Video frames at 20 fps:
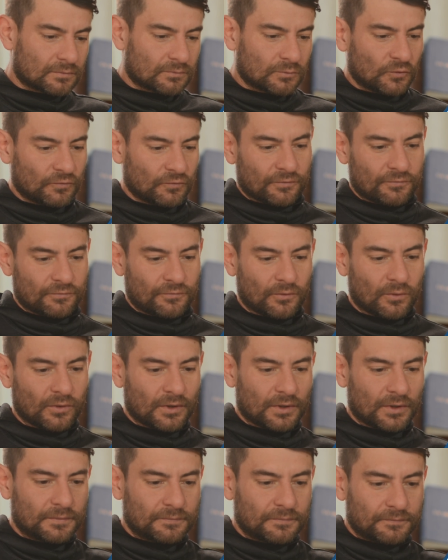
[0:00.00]
moving
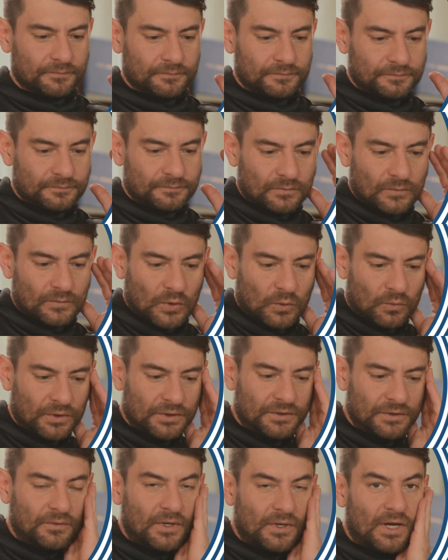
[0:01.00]
forward,
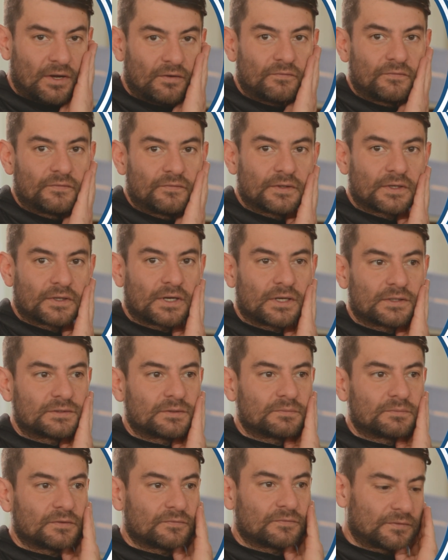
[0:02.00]
we do have the
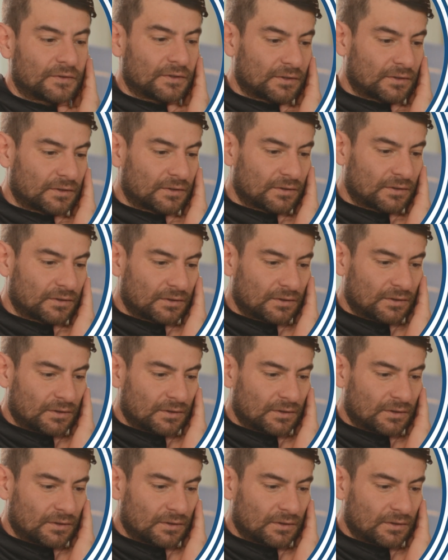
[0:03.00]
concept of the